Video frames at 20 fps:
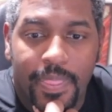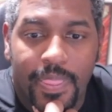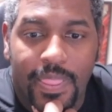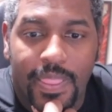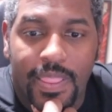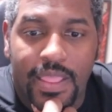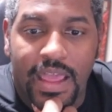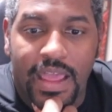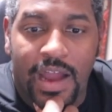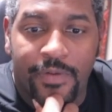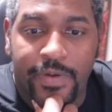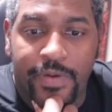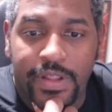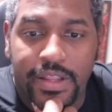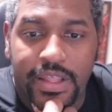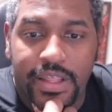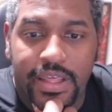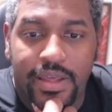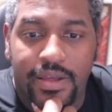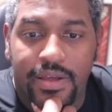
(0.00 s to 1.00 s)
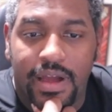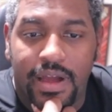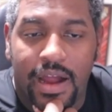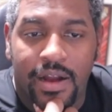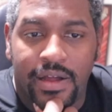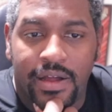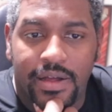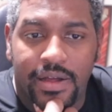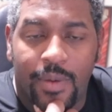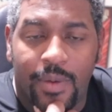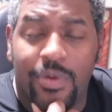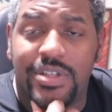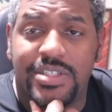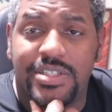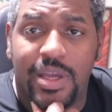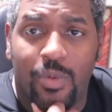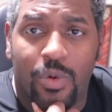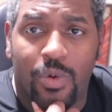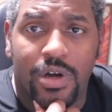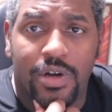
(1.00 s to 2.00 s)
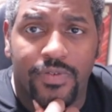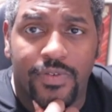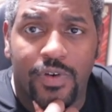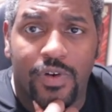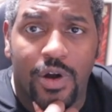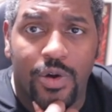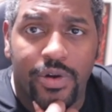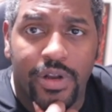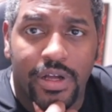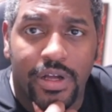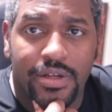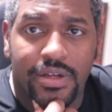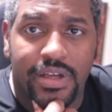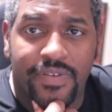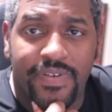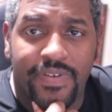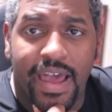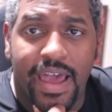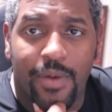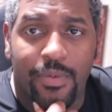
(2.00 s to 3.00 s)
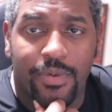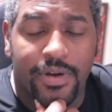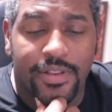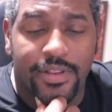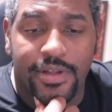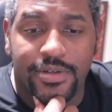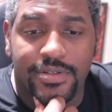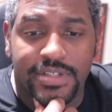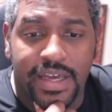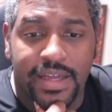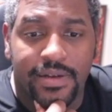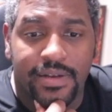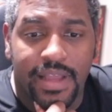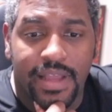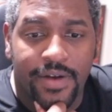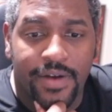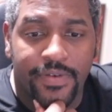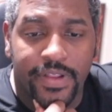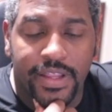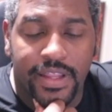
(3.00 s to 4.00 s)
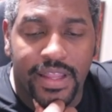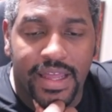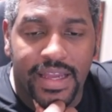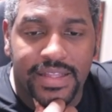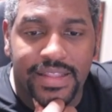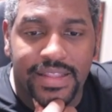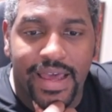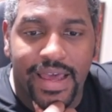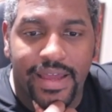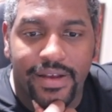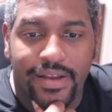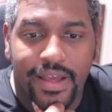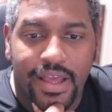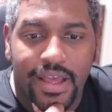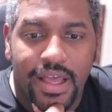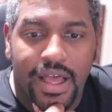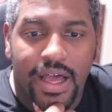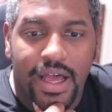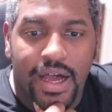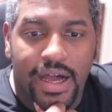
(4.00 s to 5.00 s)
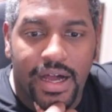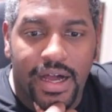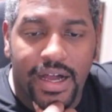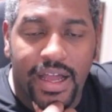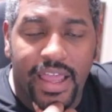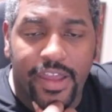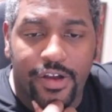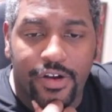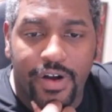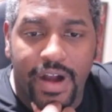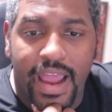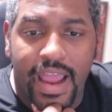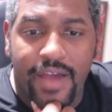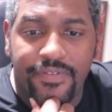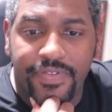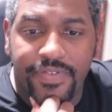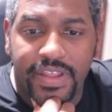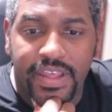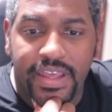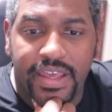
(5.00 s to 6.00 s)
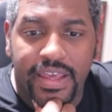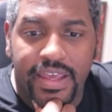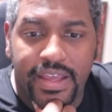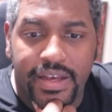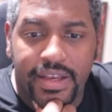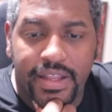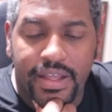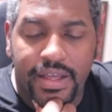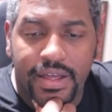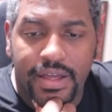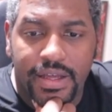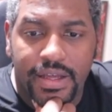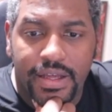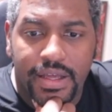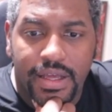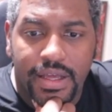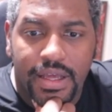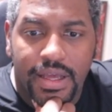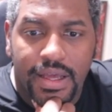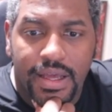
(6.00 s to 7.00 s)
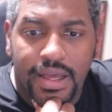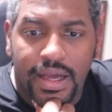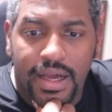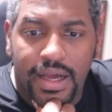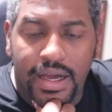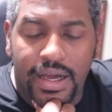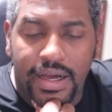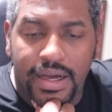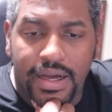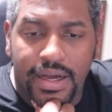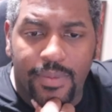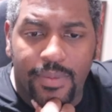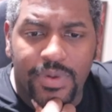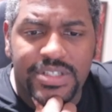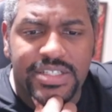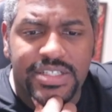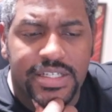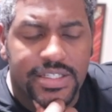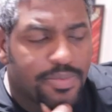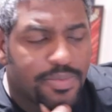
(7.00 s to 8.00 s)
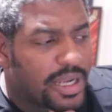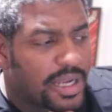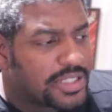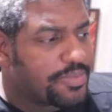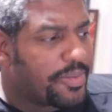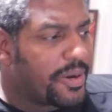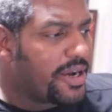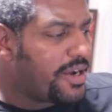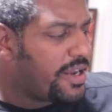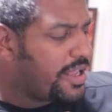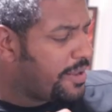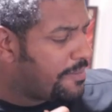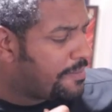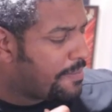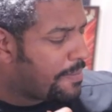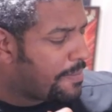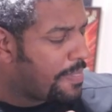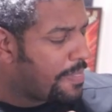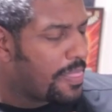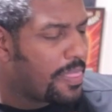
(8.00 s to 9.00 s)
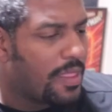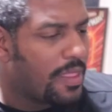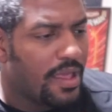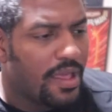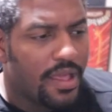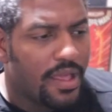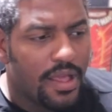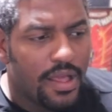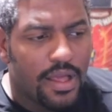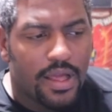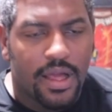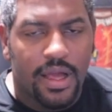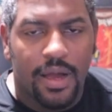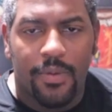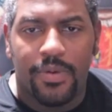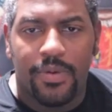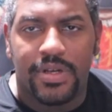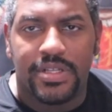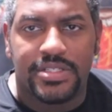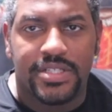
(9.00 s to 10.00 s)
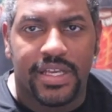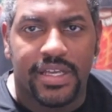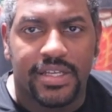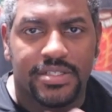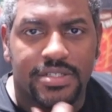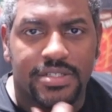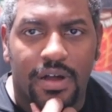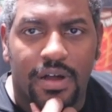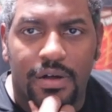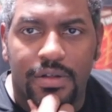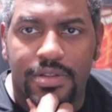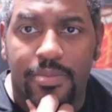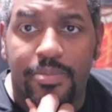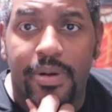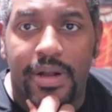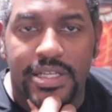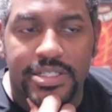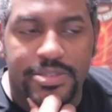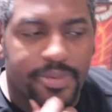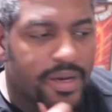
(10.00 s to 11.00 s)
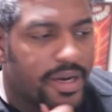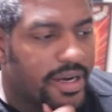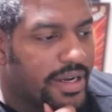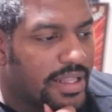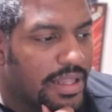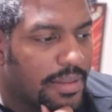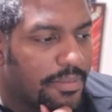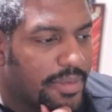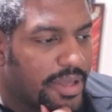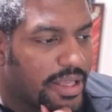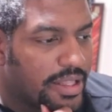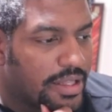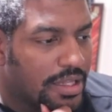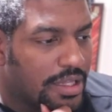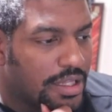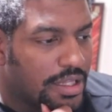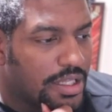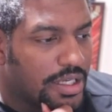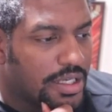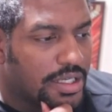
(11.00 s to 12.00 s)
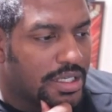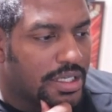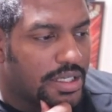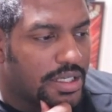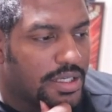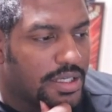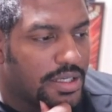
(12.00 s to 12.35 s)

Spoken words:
want to say Word of Crota. If I had one of those, I really like that. A crafted, I want to say it's Prosperity. I want to say it's called the Prosperity. Let me look.